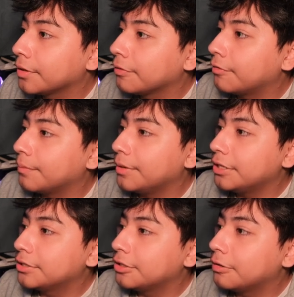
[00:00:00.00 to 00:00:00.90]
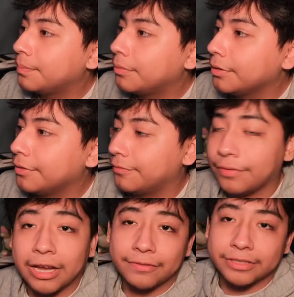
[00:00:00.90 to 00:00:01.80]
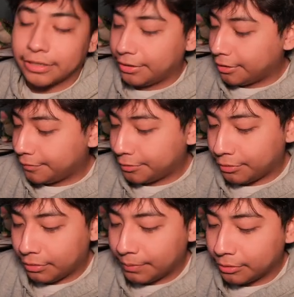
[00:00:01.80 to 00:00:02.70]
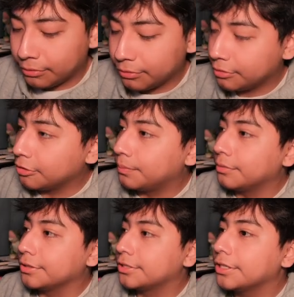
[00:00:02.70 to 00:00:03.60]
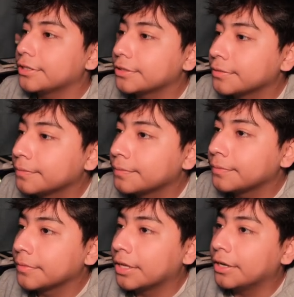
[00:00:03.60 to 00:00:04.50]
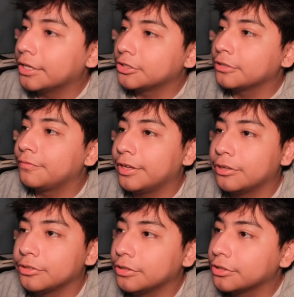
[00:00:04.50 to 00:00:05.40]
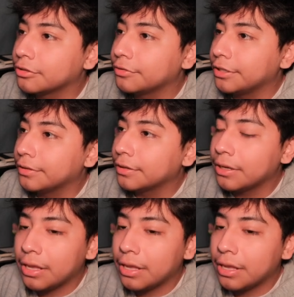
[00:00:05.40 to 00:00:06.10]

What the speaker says: For me, 0.5 is not enough, so I'm going to do 0.6 and that should fit onto the screen.